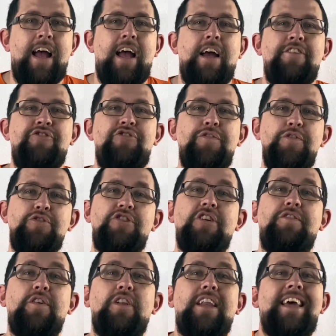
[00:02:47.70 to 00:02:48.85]
Truffle
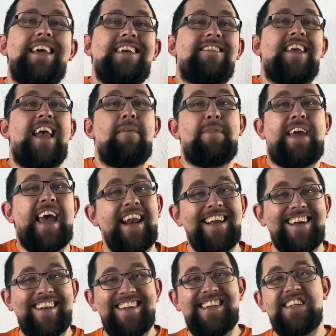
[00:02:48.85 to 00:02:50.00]
Shuffle is a
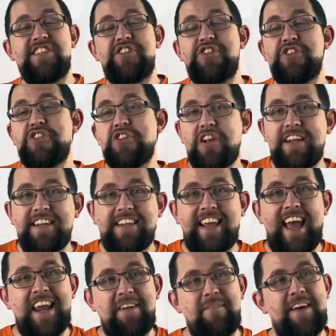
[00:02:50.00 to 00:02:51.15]
mechanically solid game,